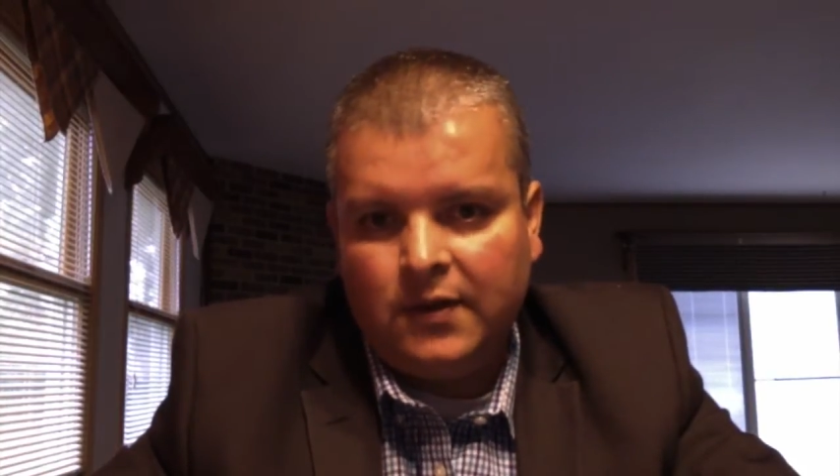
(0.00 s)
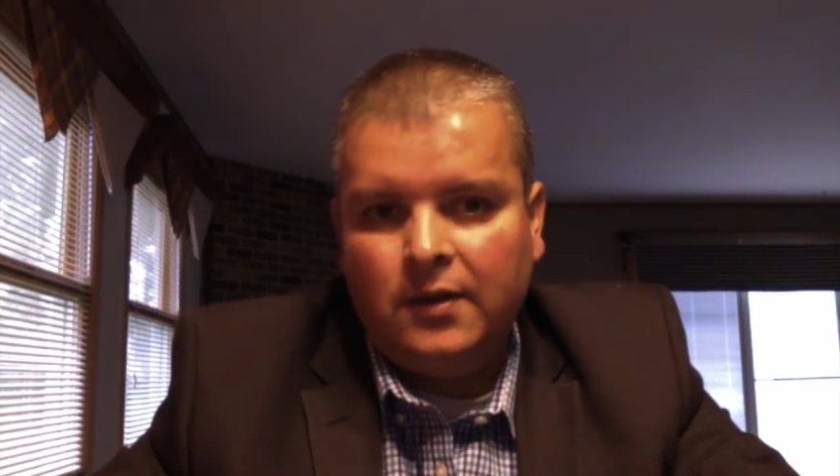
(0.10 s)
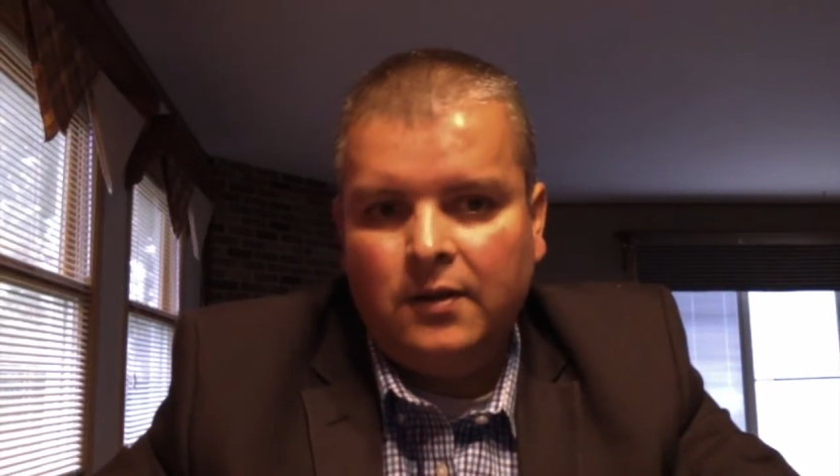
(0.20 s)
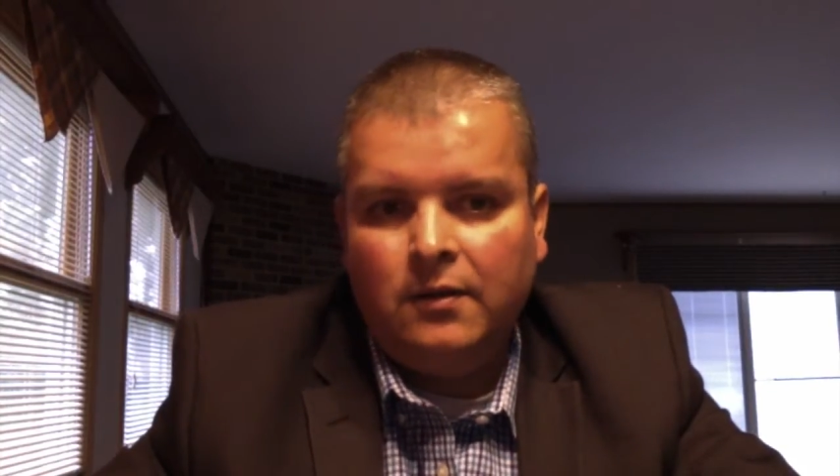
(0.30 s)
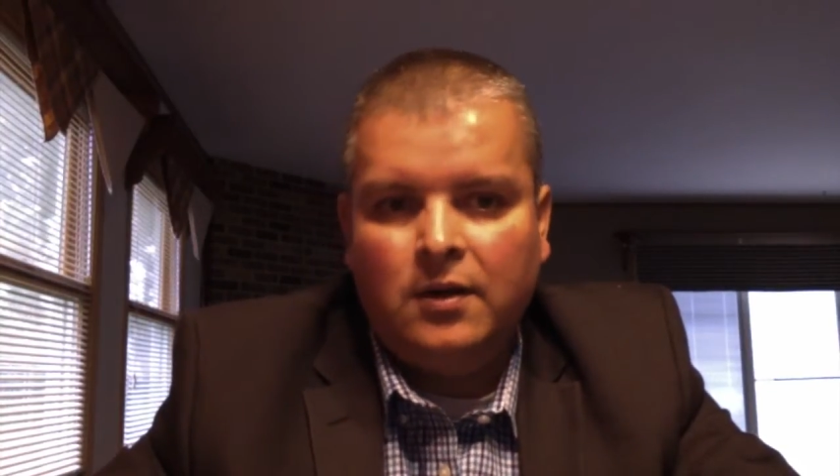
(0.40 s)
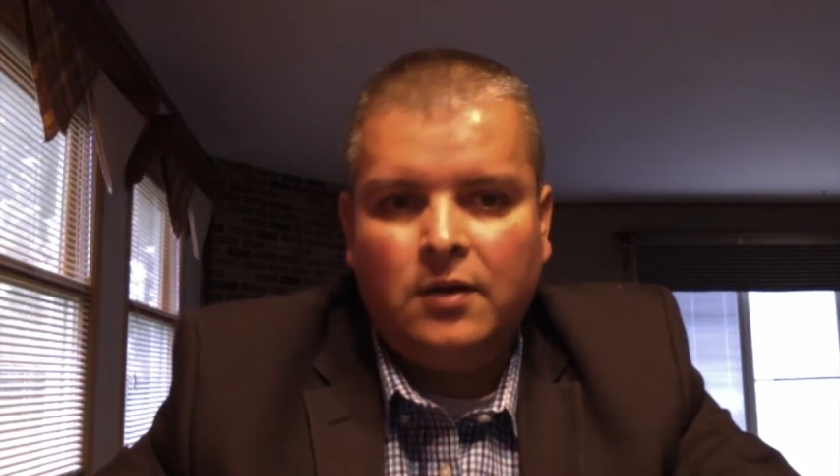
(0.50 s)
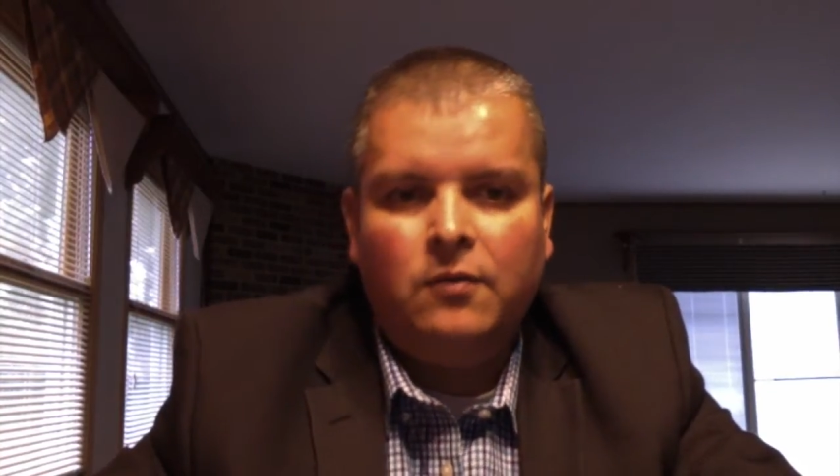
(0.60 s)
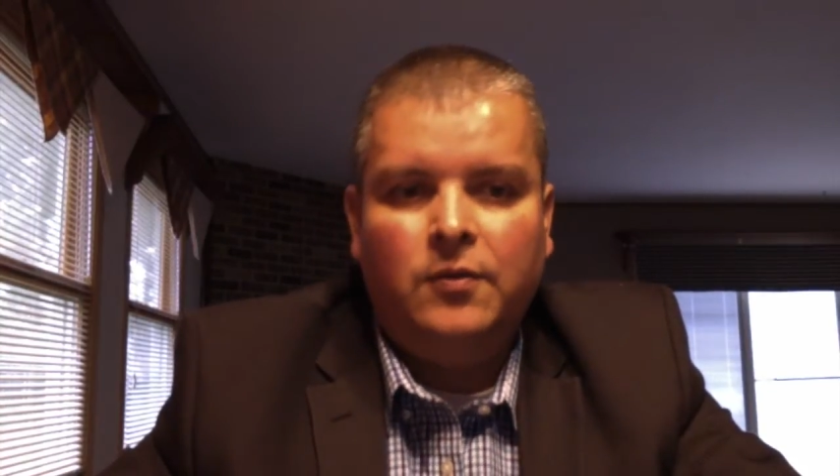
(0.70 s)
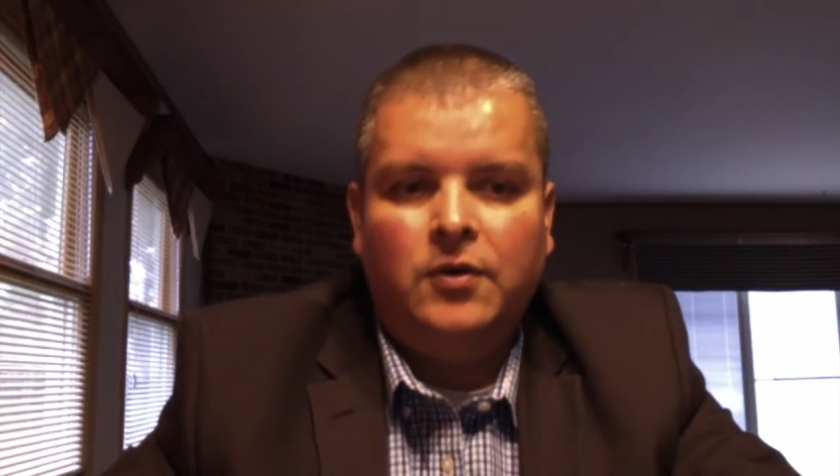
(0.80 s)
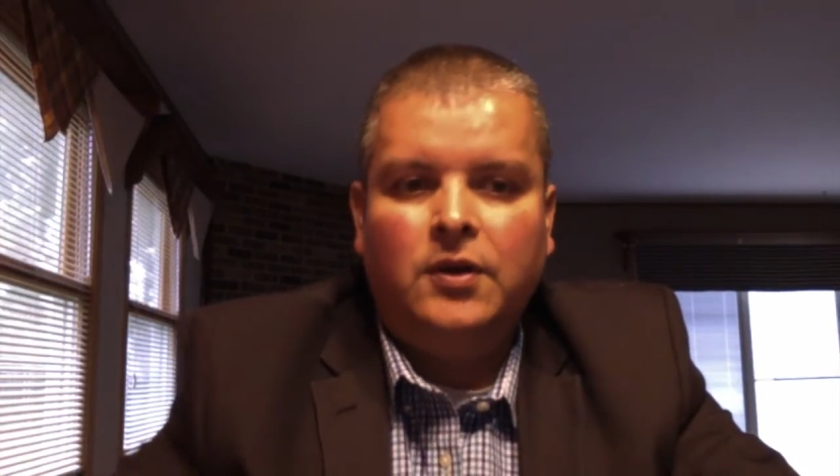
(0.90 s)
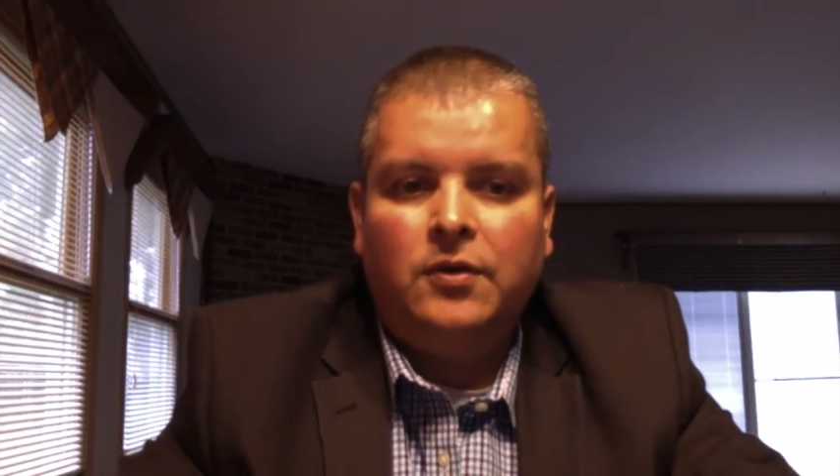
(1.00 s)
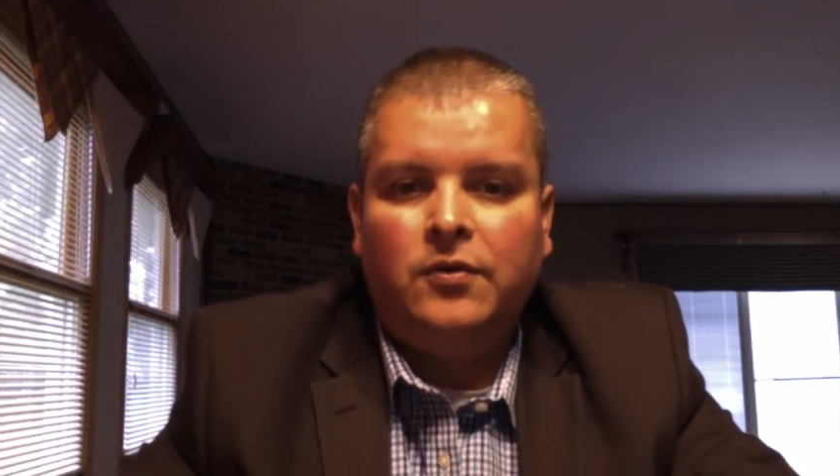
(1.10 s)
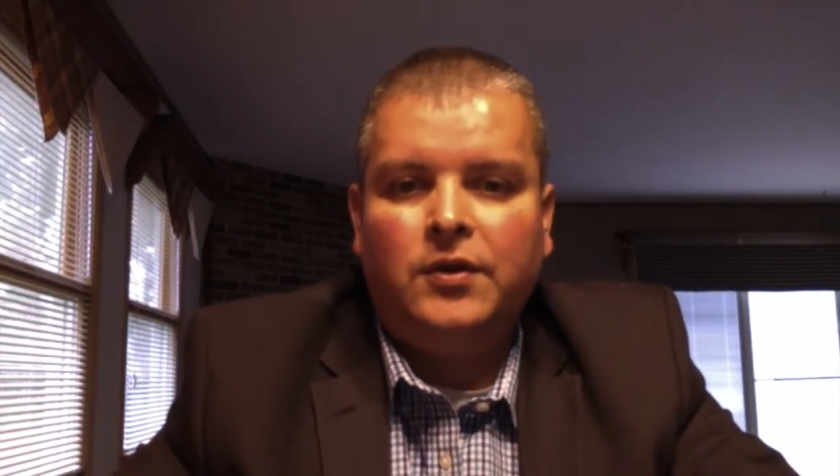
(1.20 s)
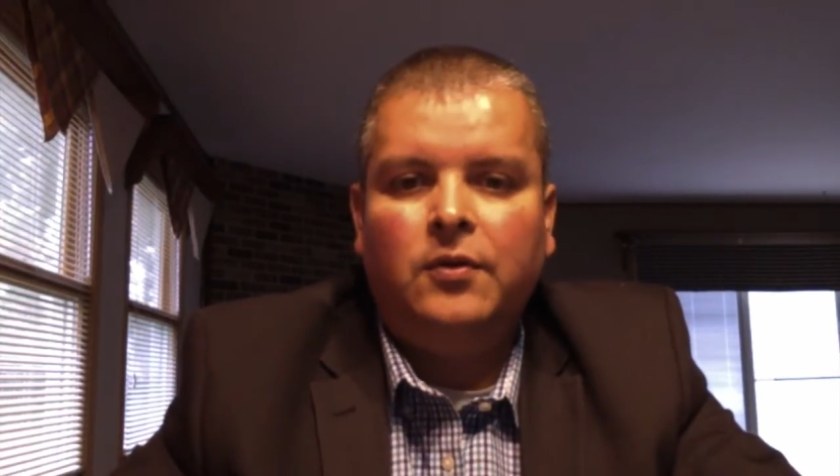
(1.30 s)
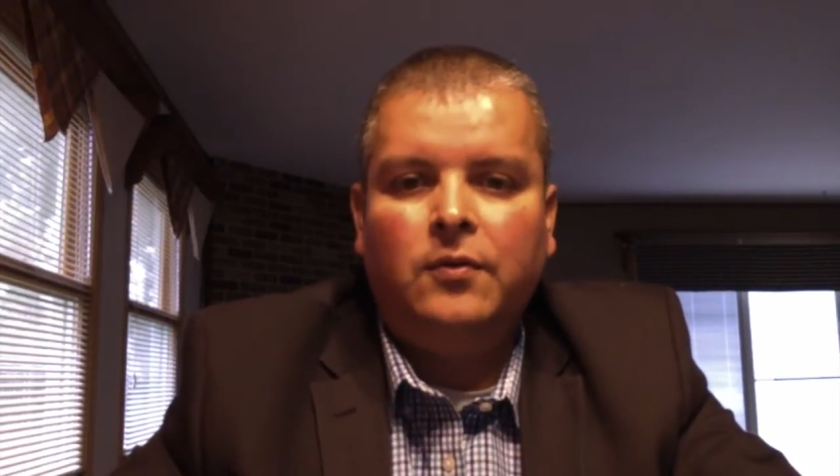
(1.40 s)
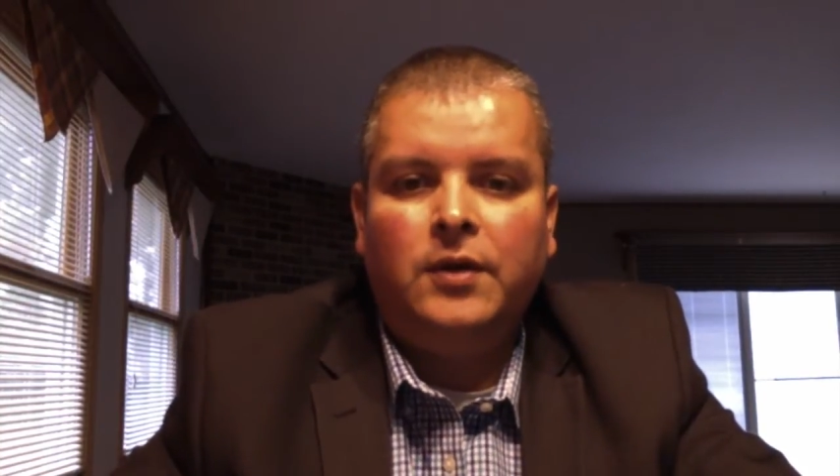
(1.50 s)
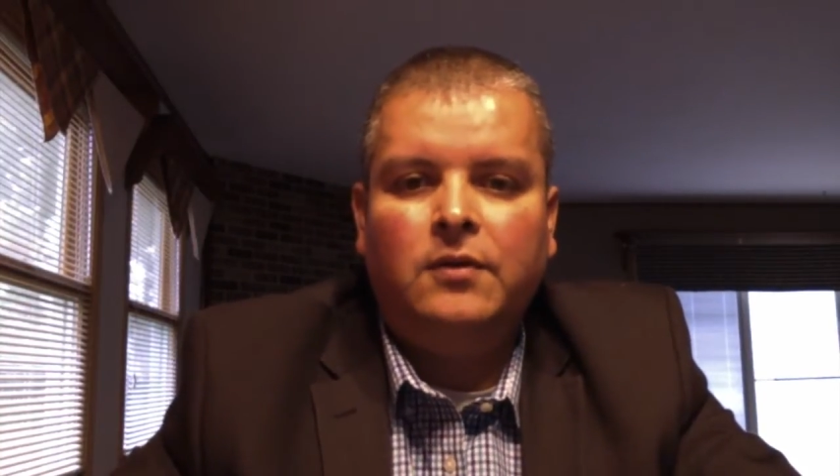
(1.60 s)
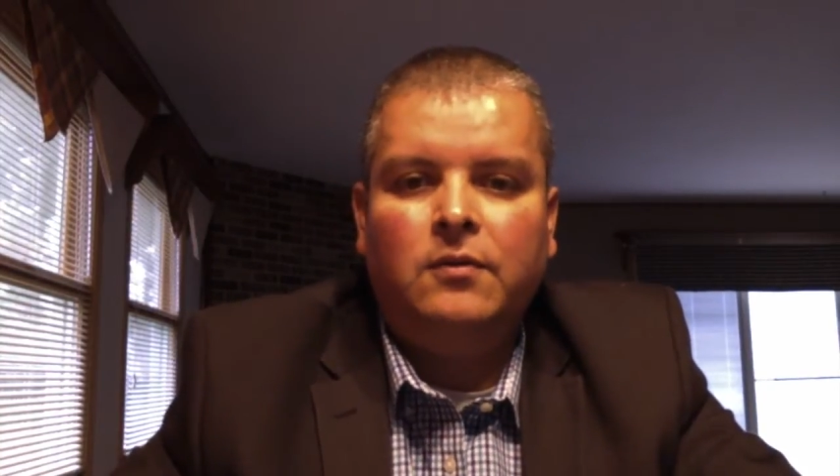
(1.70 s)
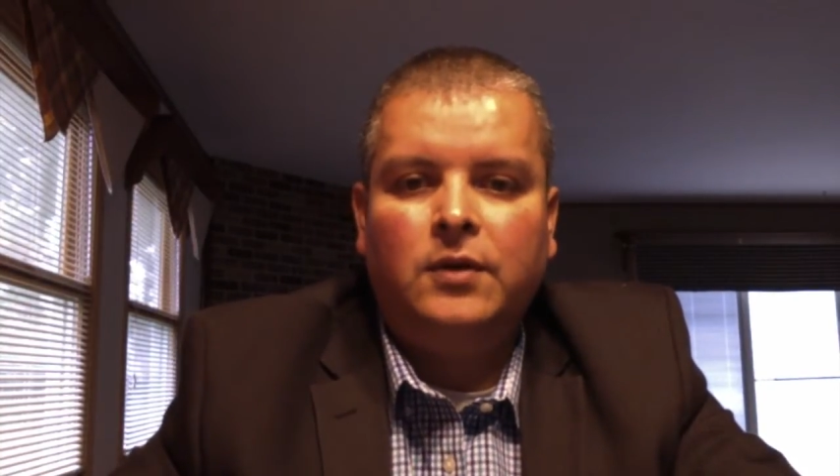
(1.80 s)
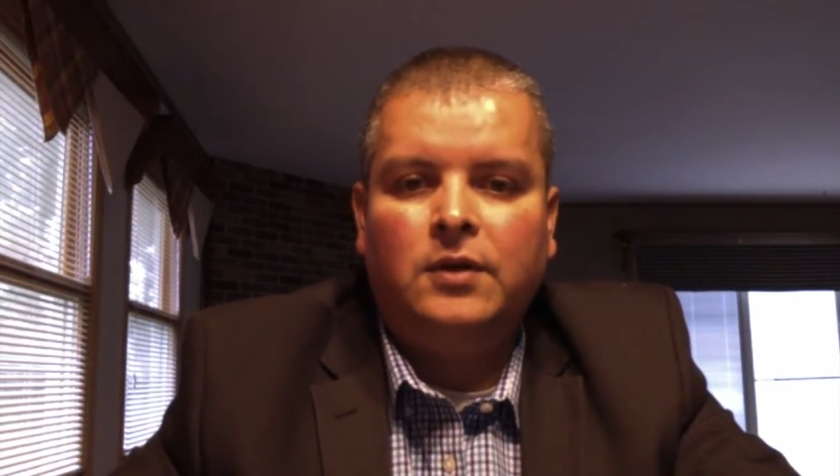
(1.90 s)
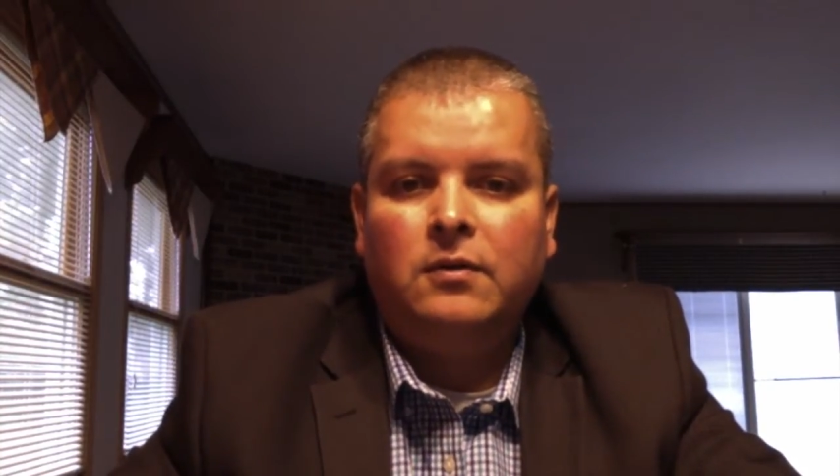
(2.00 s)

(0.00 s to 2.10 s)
any community that you're dealing with